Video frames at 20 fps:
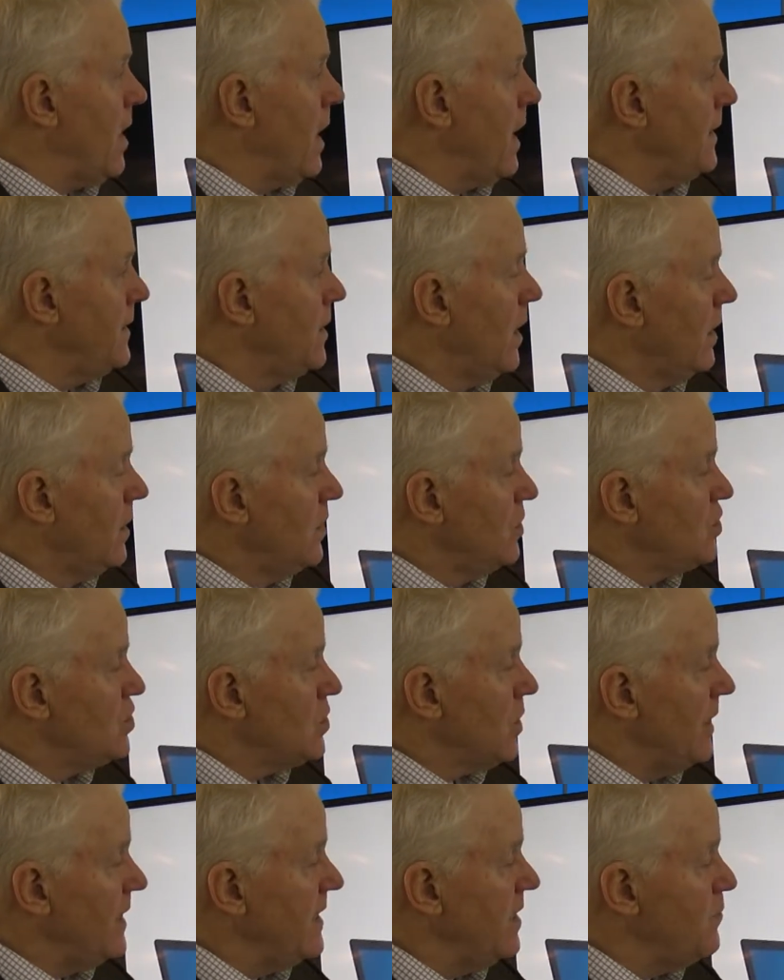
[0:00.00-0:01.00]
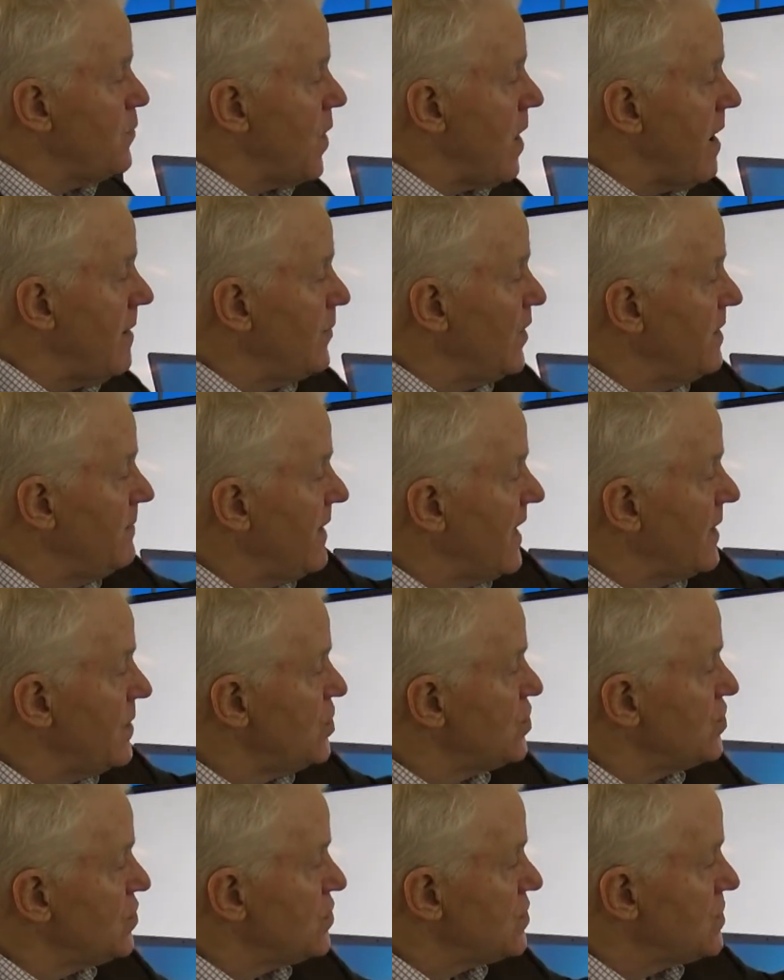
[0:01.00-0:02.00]
on
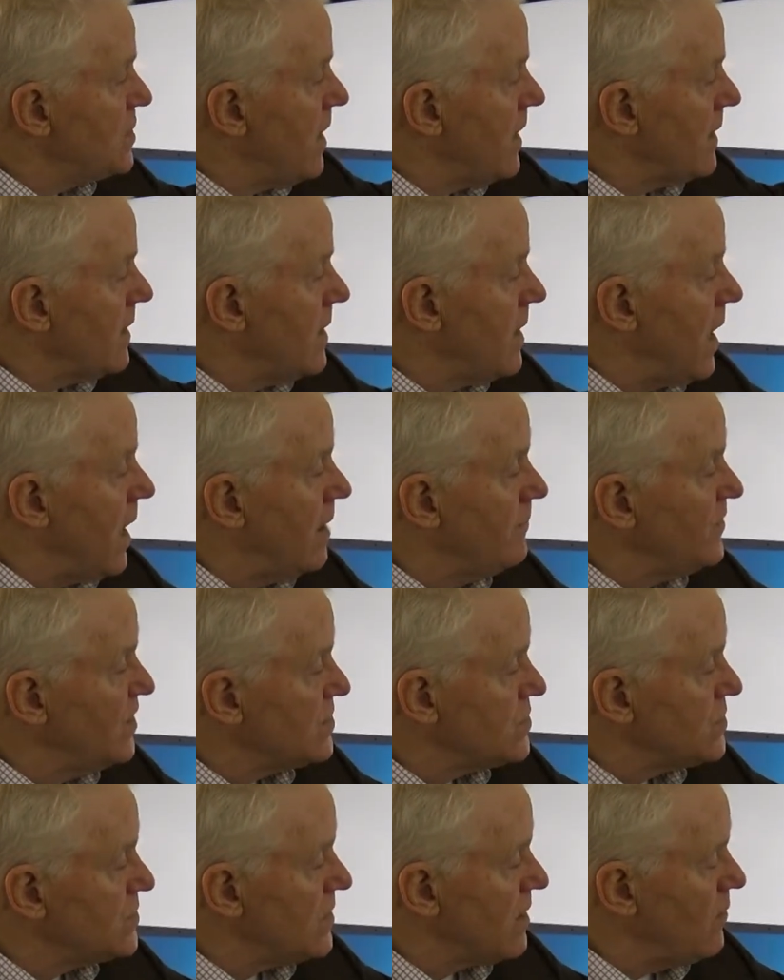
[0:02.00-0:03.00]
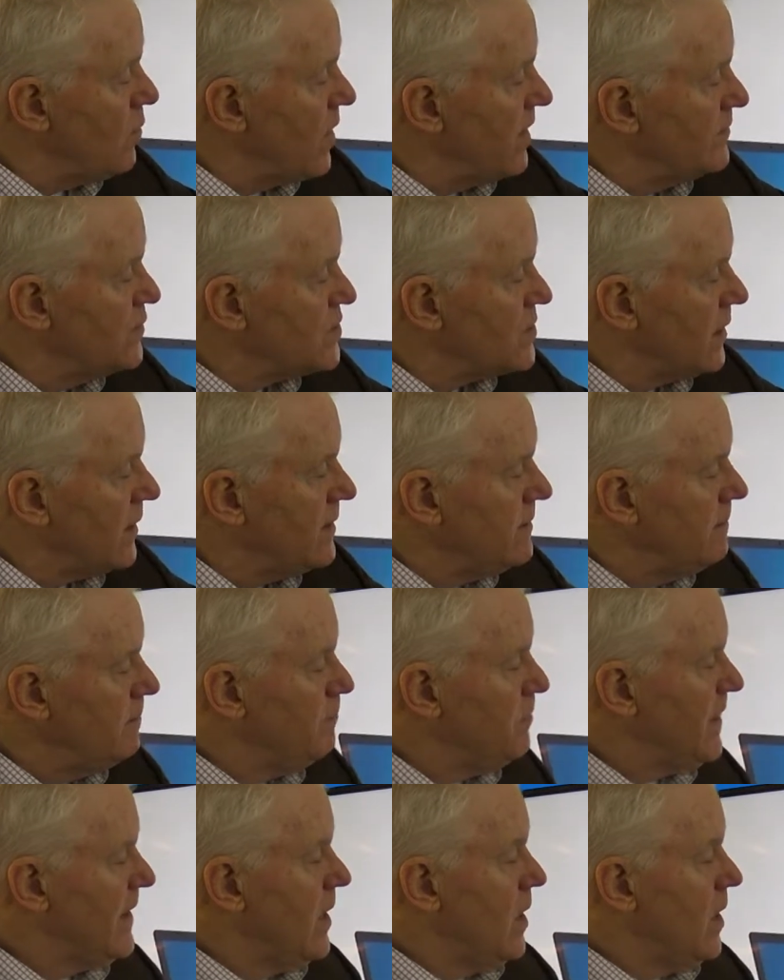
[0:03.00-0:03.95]
trainingpropertymanagers.com. This is our website.